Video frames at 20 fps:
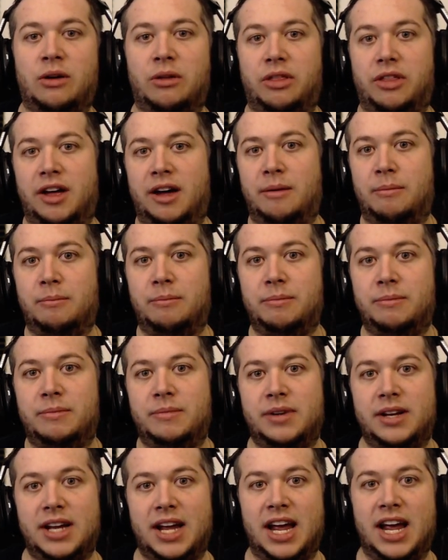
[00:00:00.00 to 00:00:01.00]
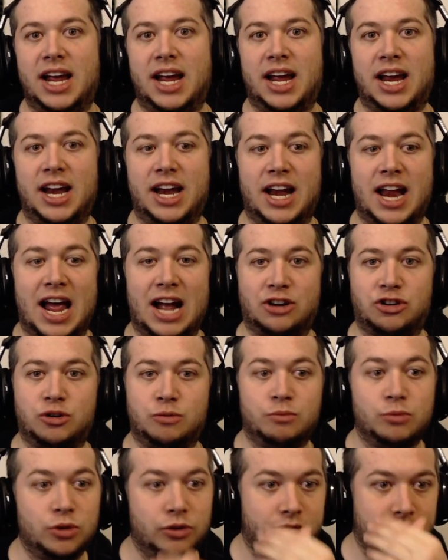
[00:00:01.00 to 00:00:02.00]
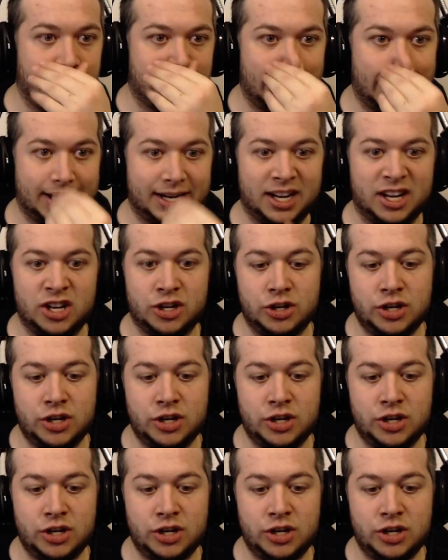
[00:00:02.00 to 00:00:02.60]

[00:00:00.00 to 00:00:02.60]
them in an action movie. Like a,